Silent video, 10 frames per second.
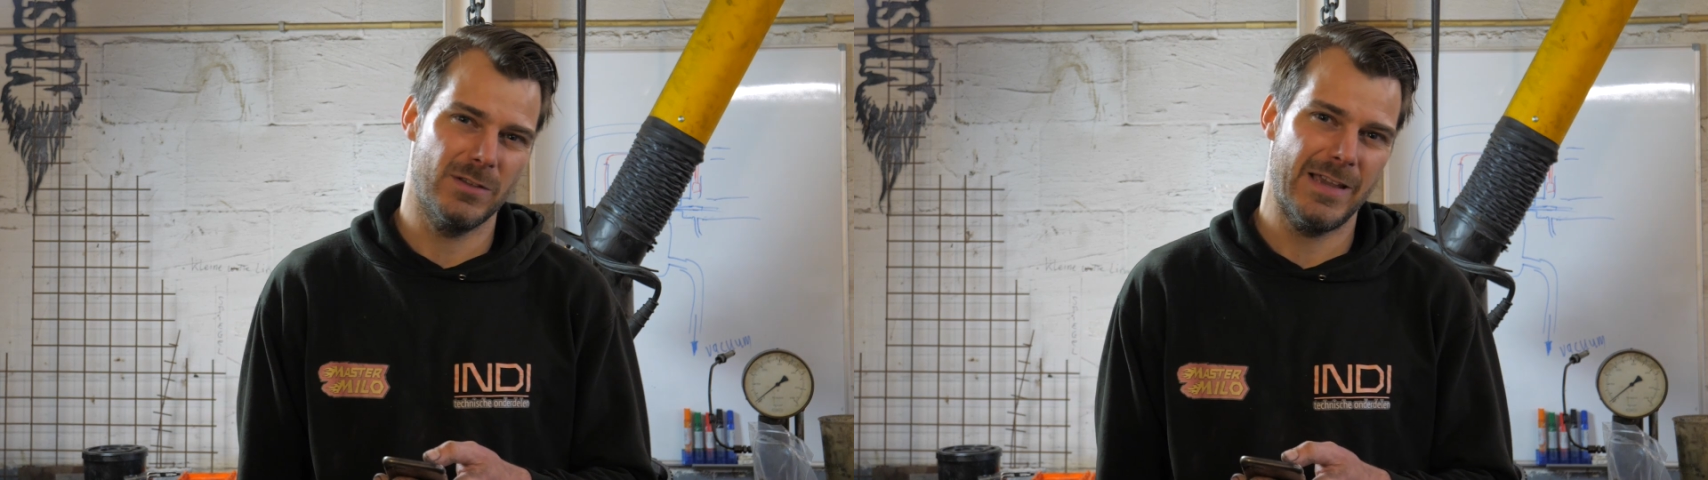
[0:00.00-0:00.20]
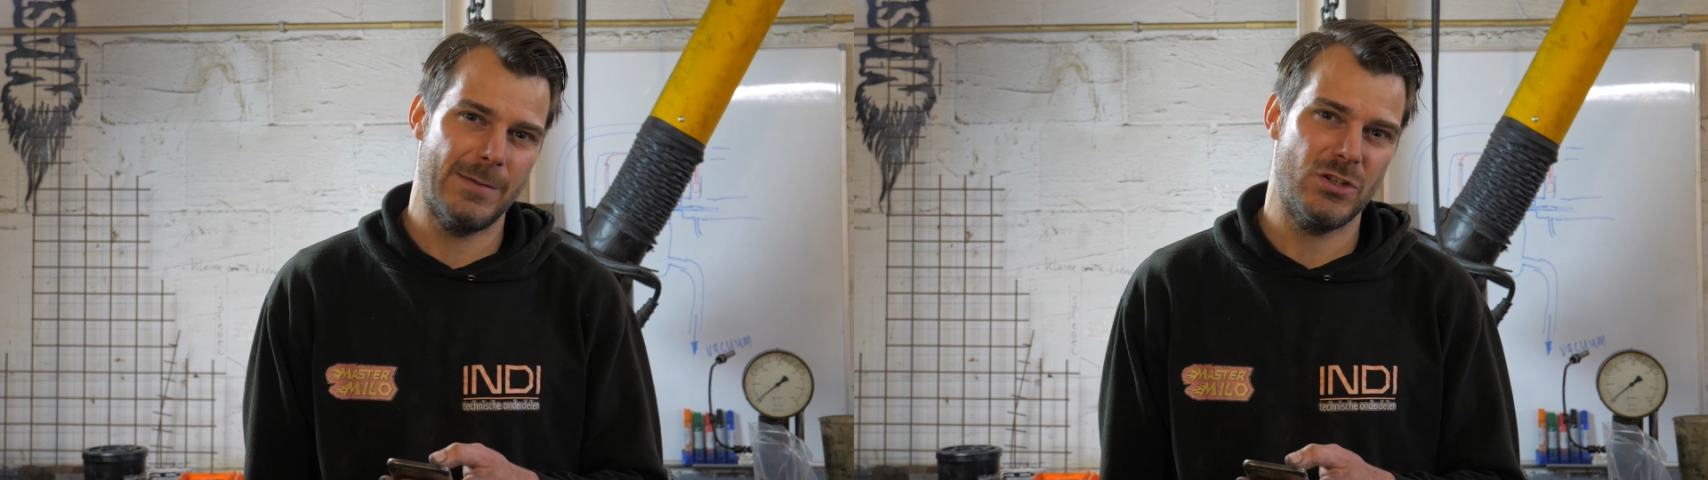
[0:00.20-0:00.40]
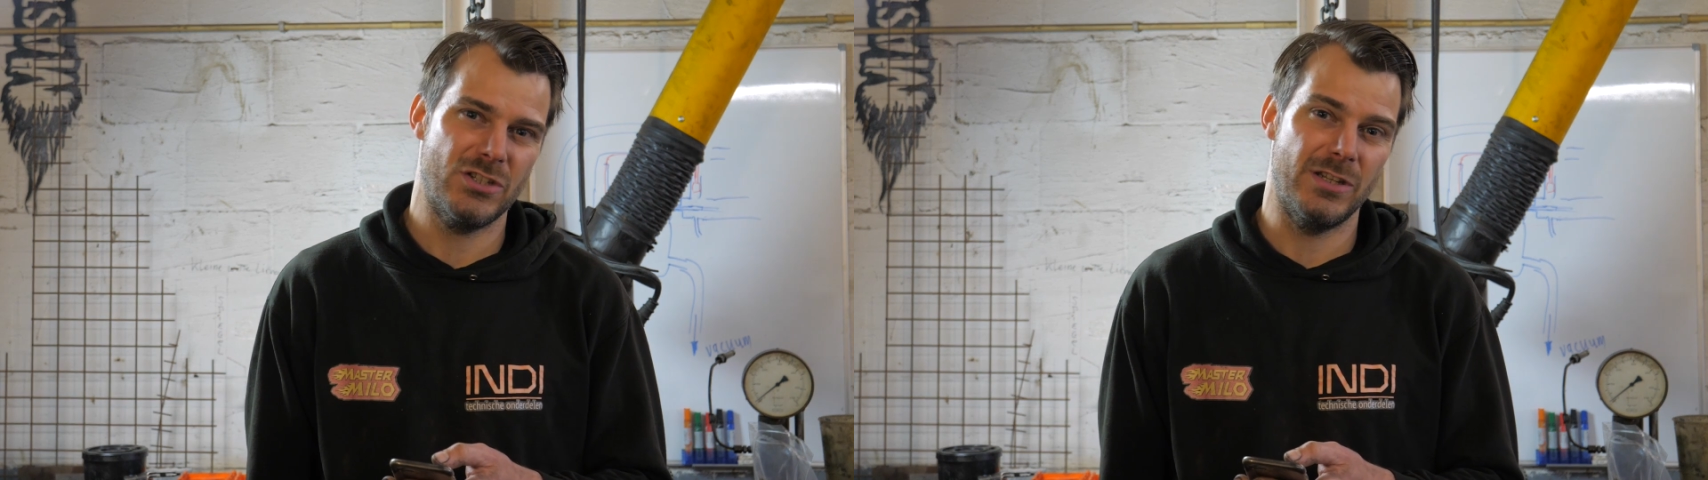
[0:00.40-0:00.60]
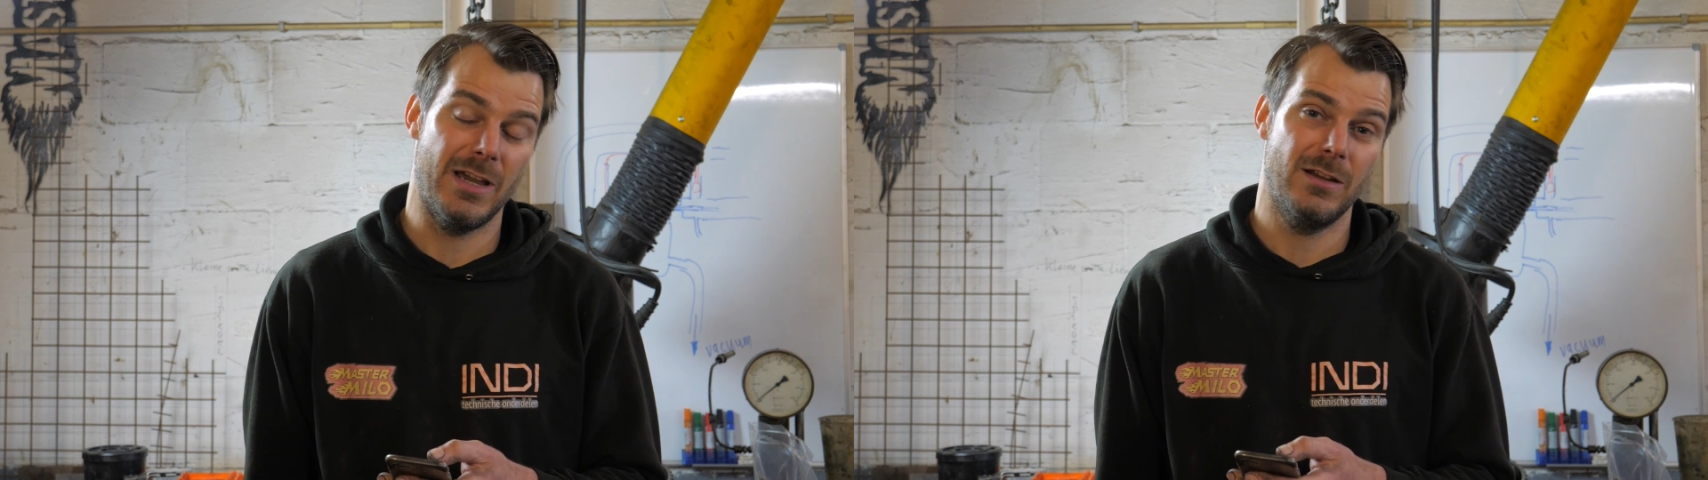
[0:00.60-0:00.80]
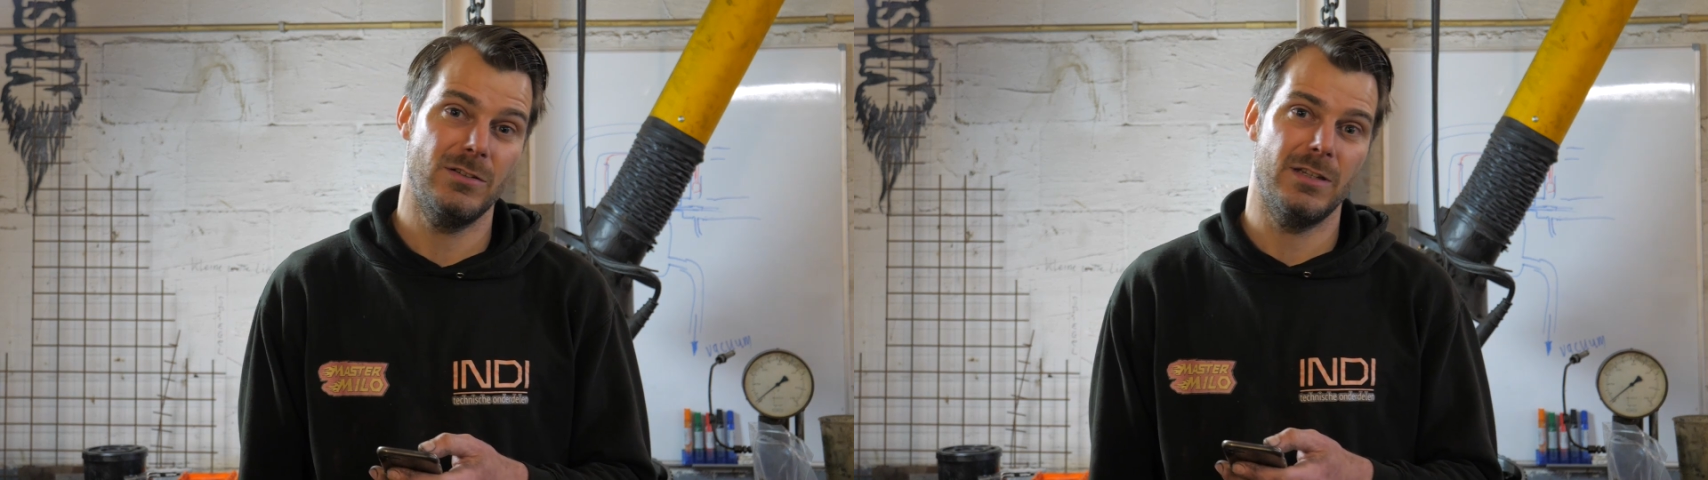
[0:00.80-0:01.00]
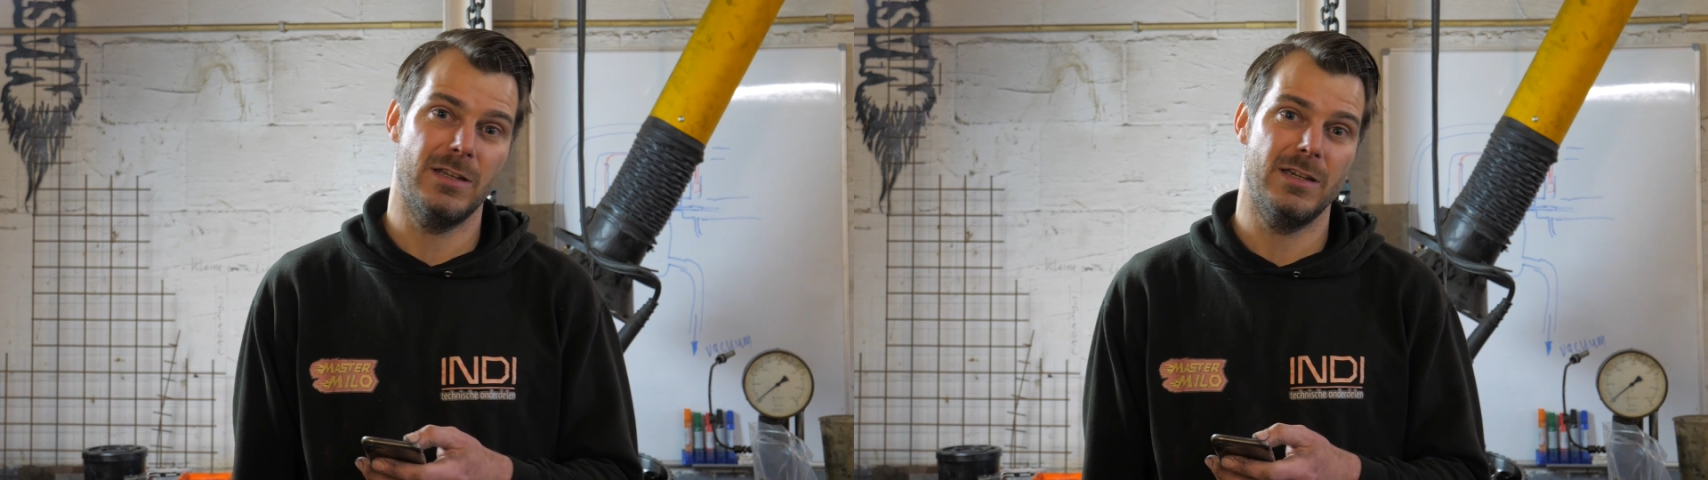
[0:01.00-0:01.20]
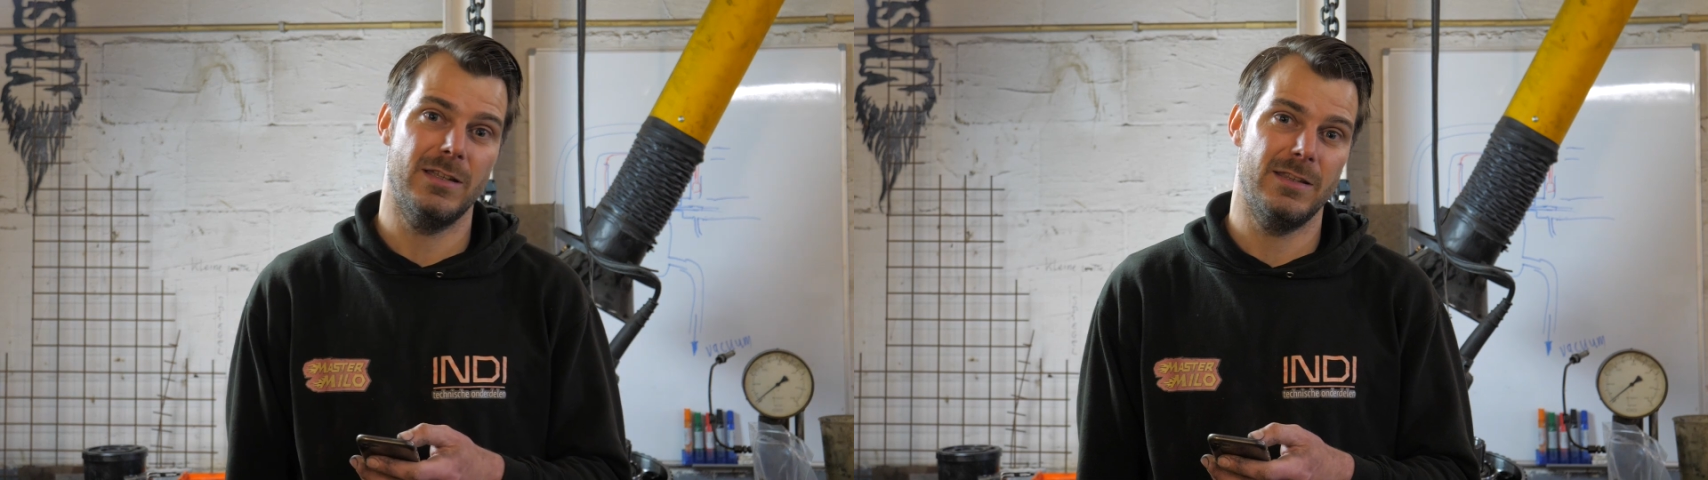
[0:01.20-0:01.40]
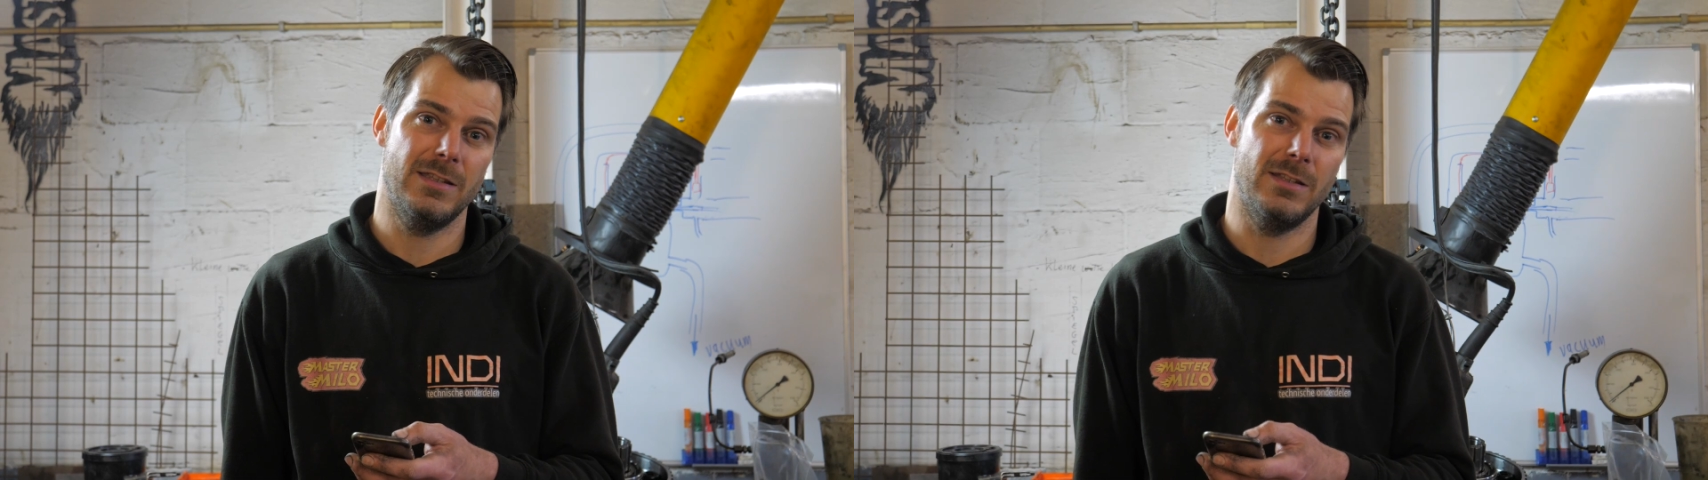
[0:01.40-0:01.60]
the Type 69,
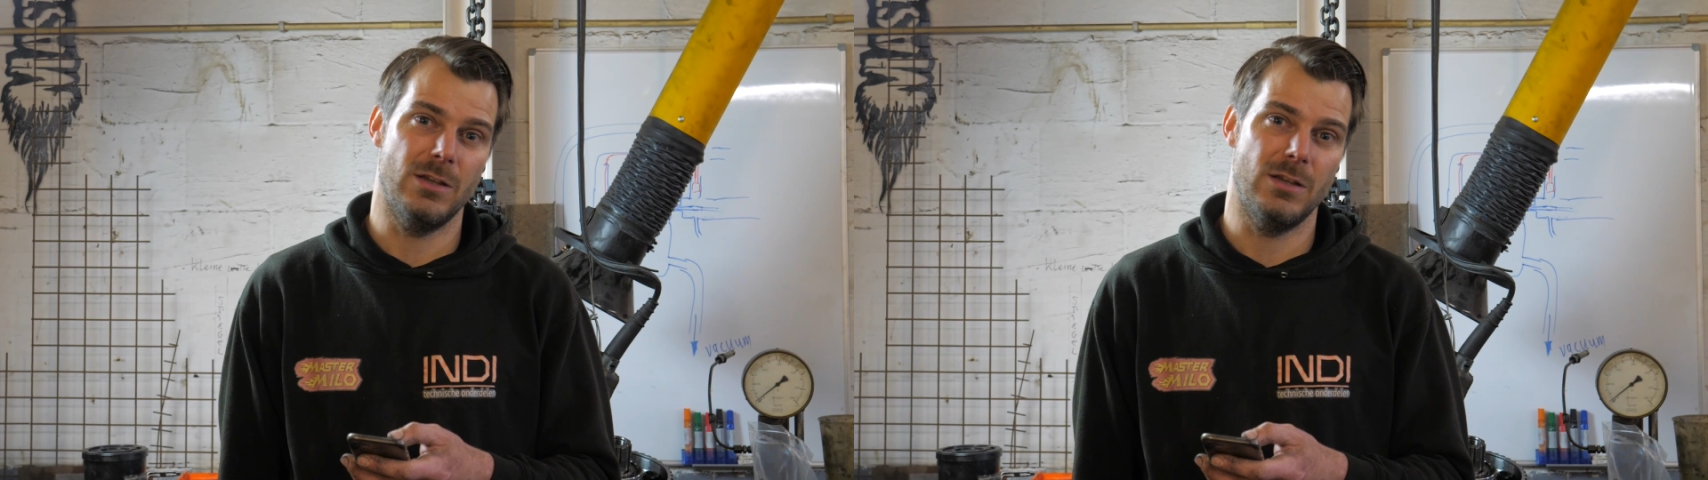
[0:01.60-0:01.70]
uh,